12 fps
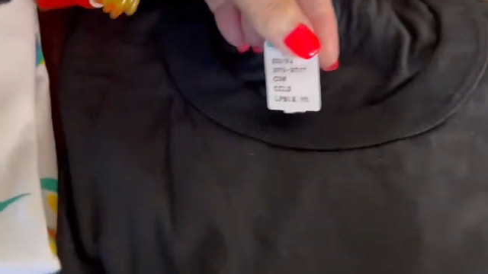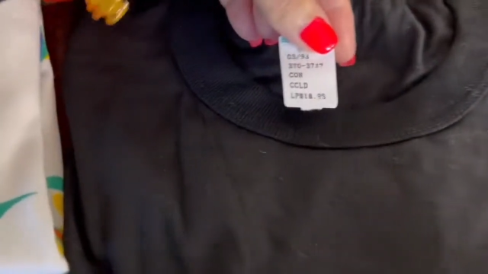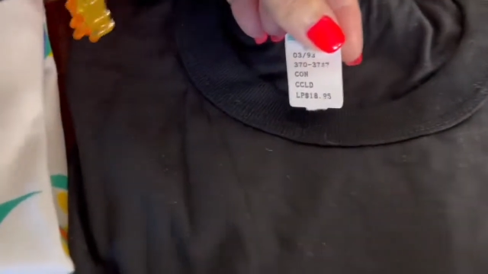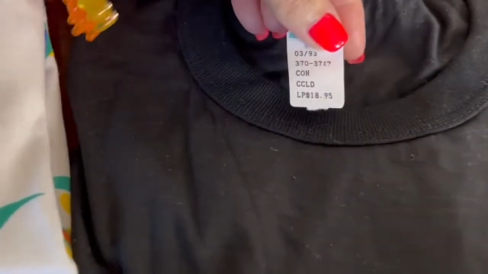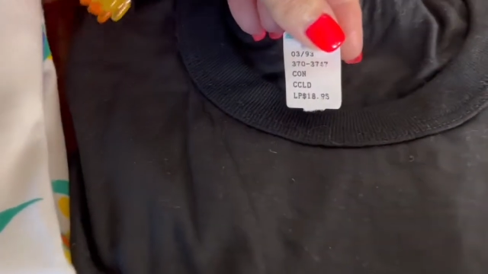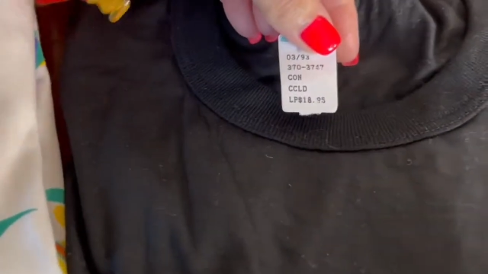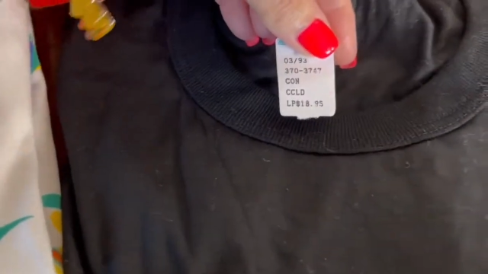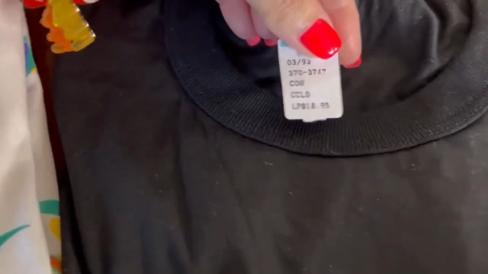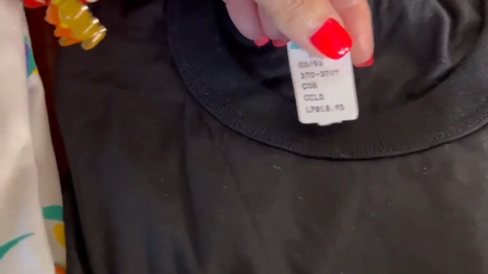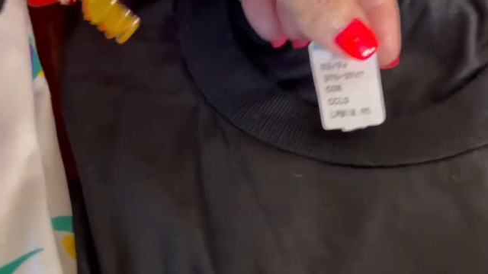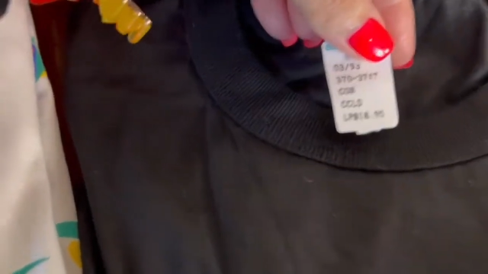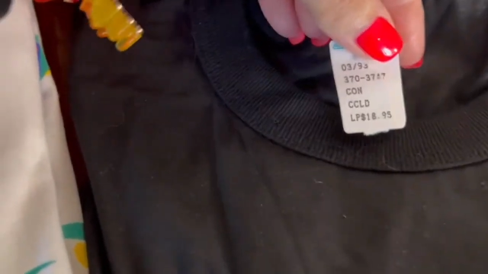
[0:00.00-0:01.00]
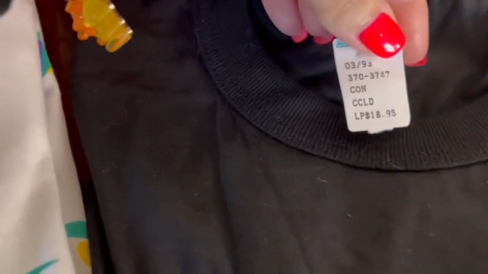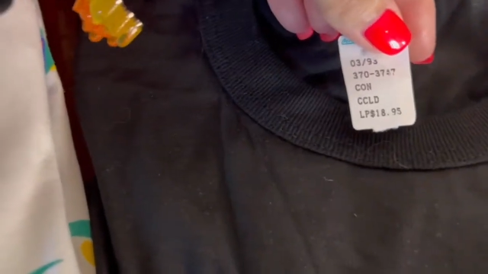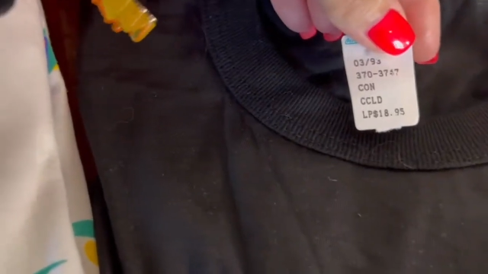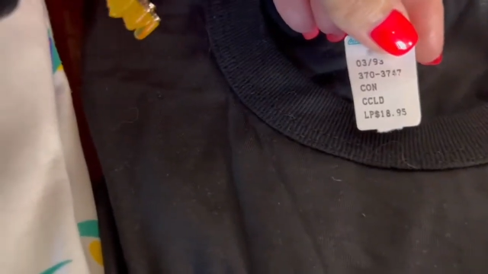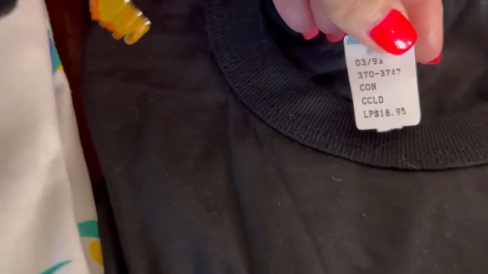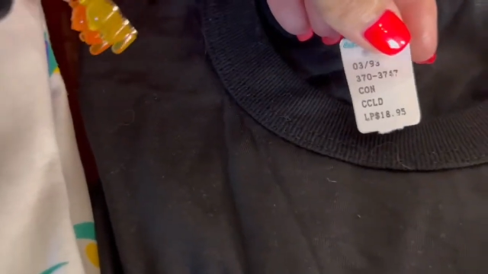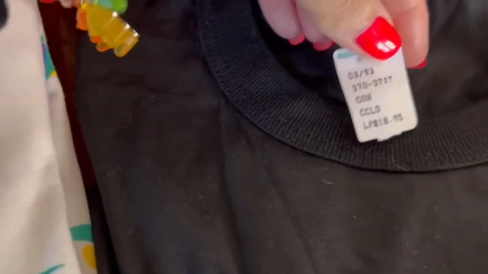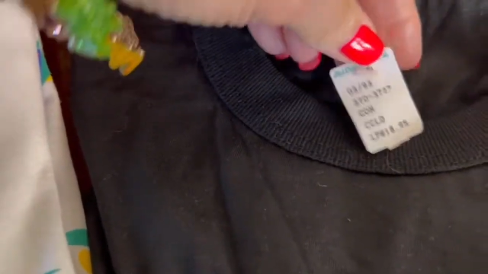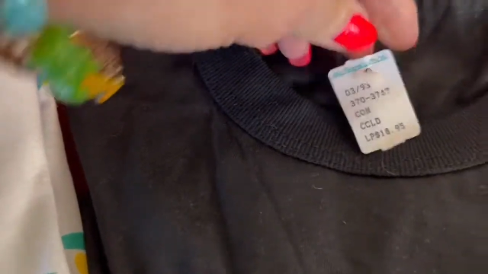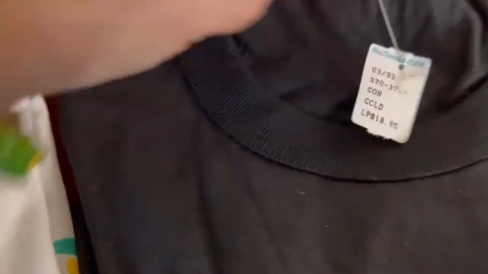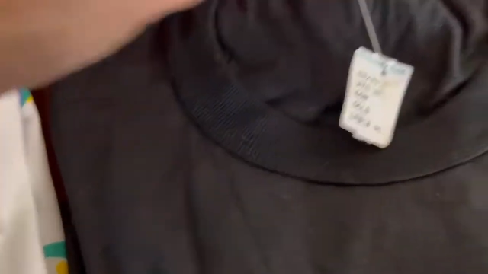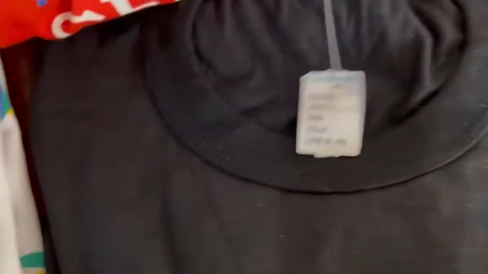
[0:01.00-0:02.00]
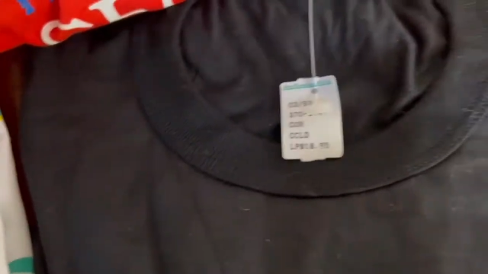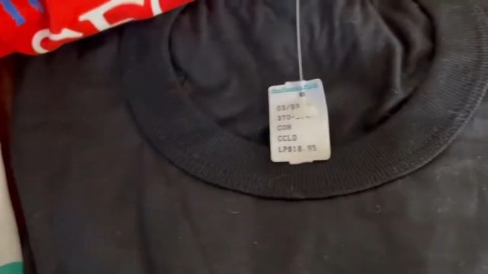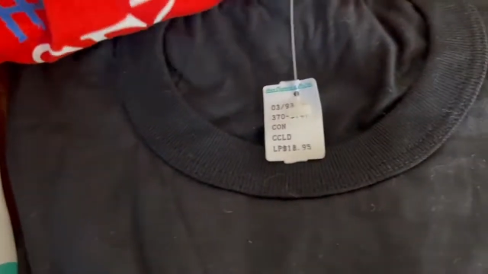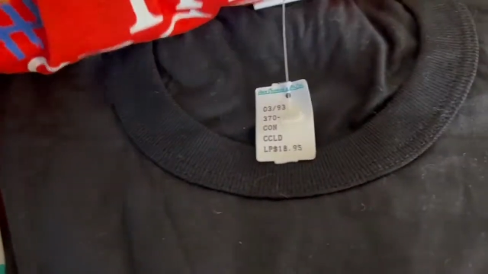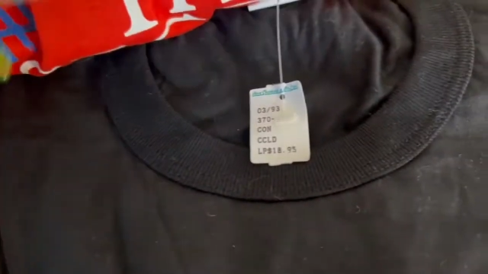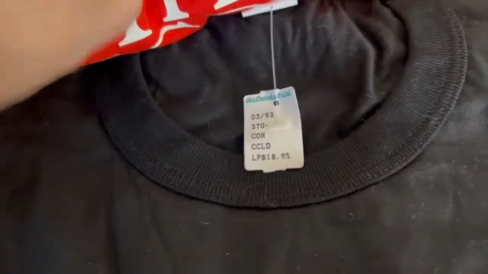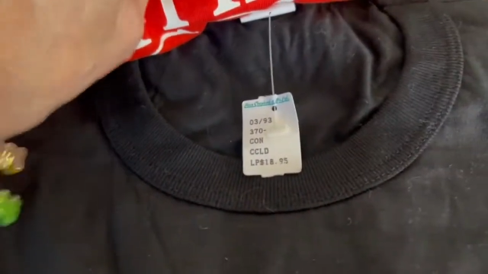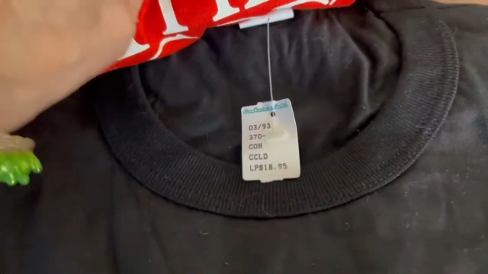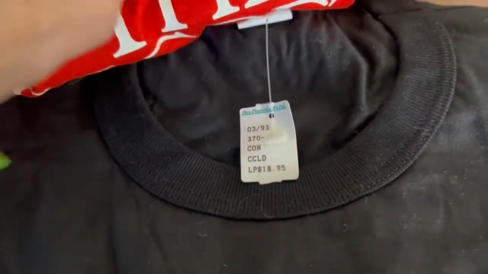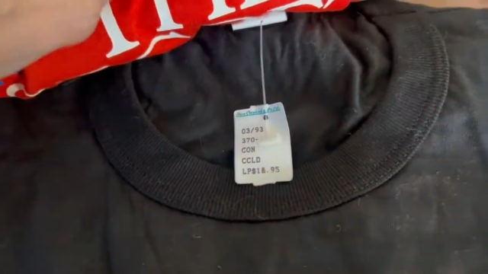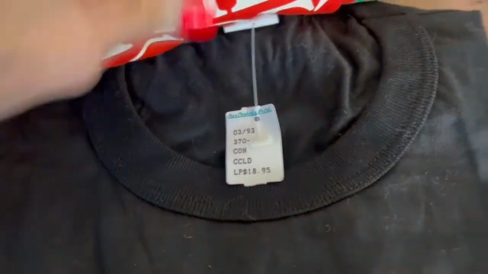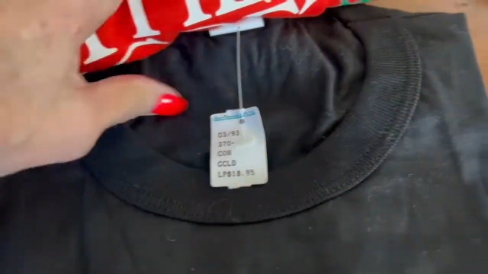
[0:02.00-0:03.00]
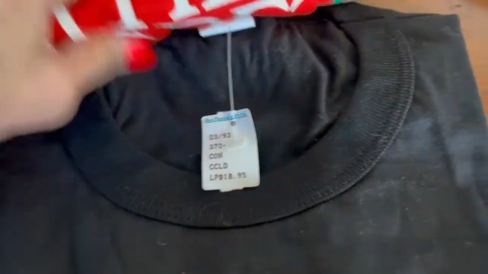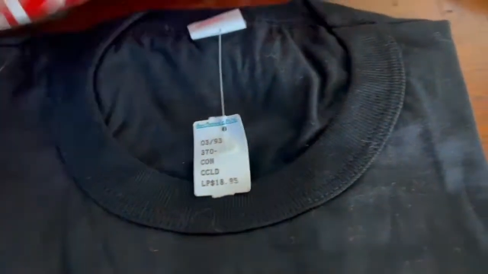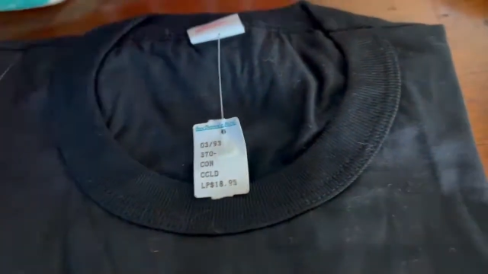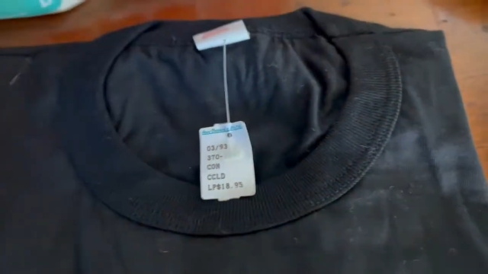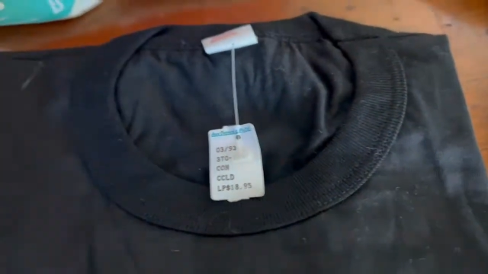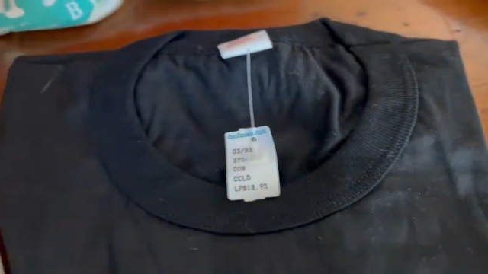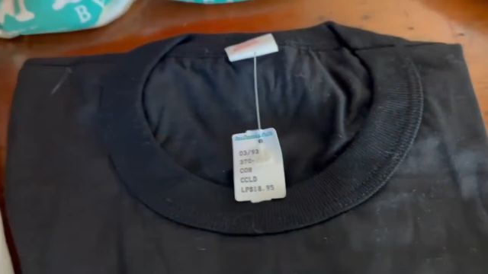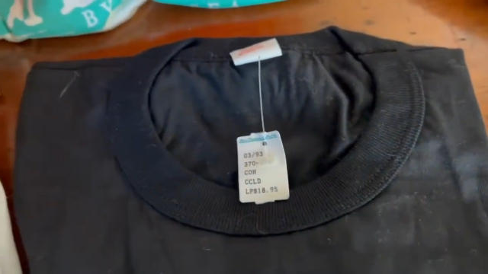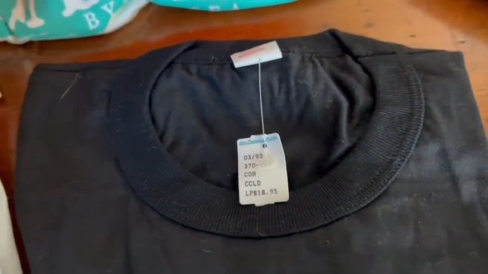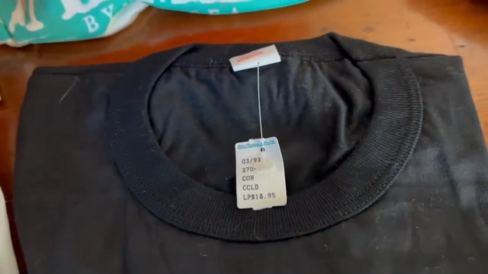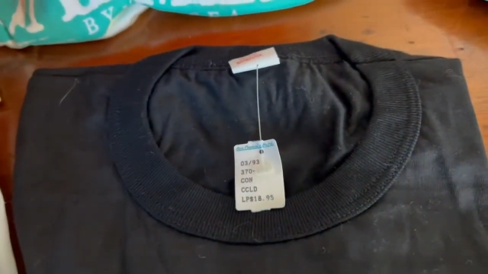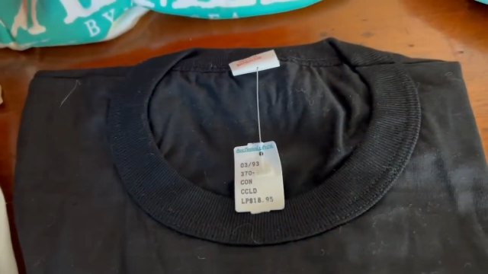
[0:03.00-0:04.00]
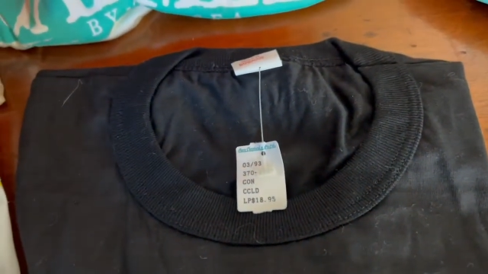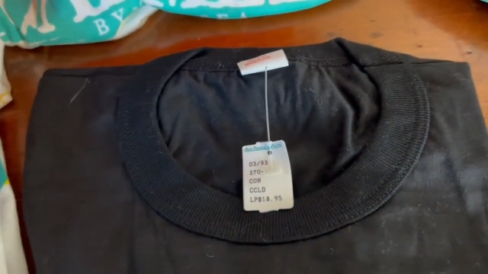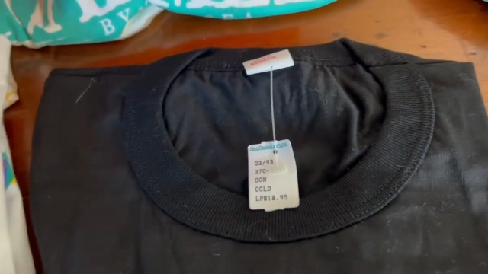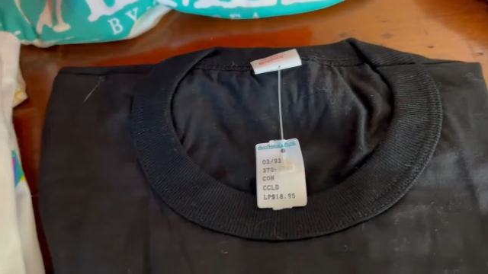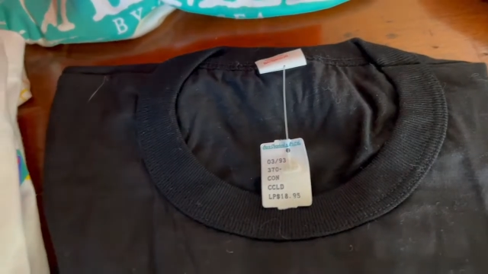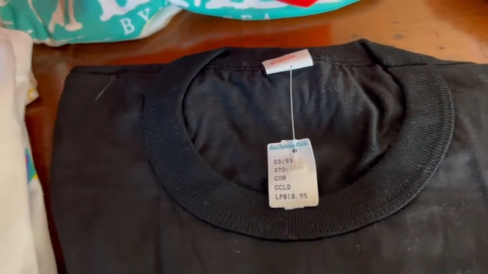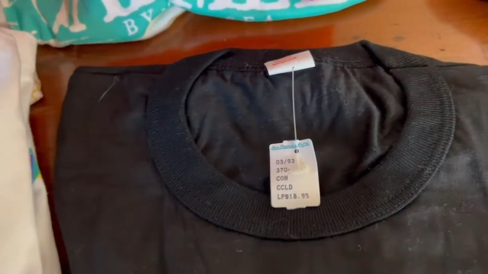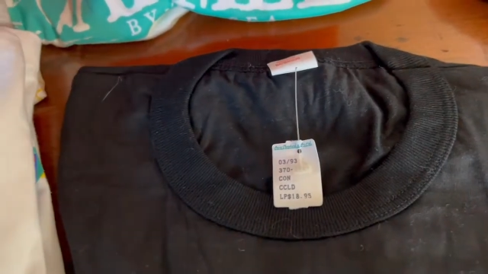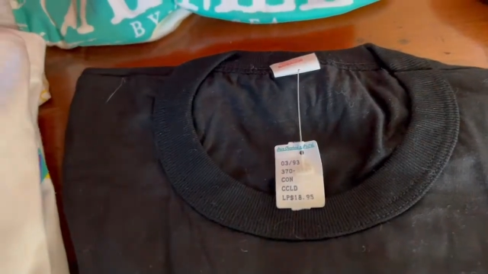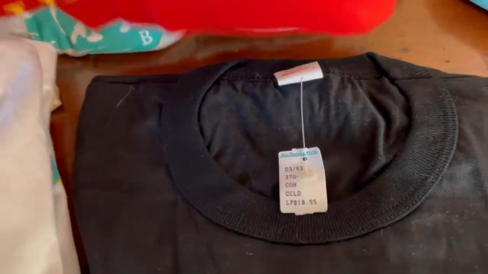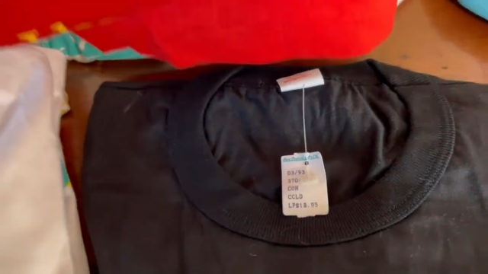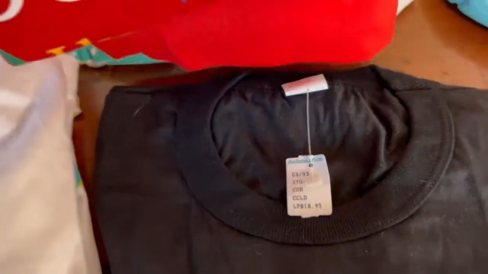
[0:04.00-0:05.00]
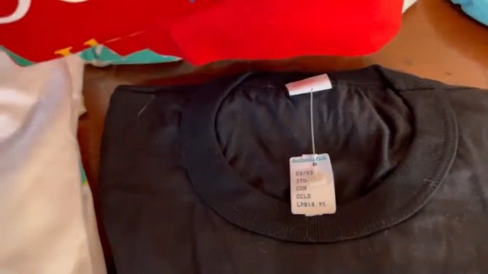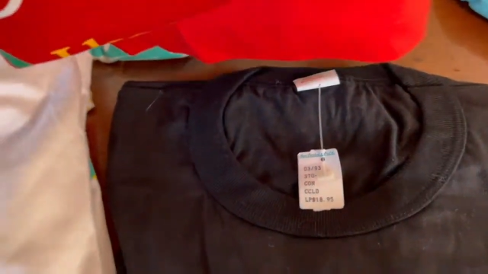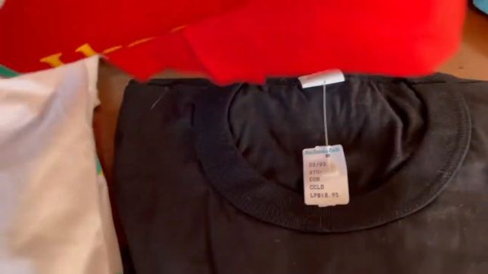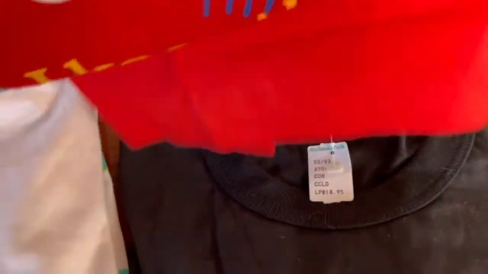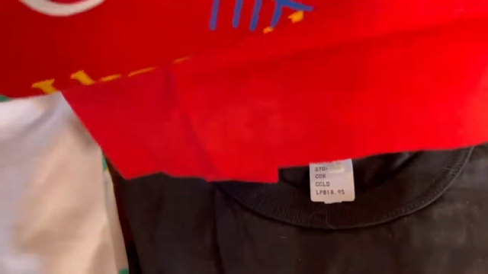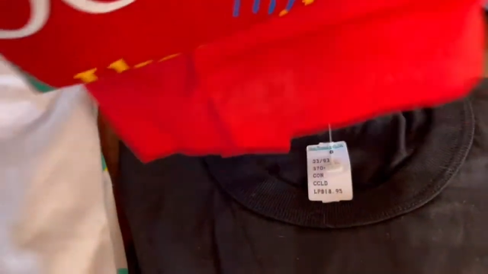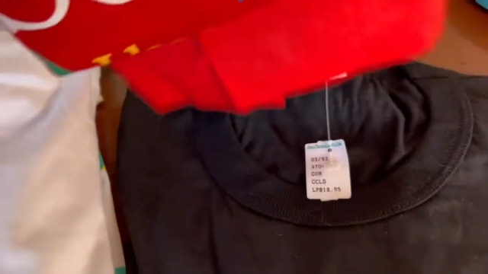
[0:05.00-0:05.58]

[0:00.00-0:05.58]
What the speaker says: [unreadable: no face in view]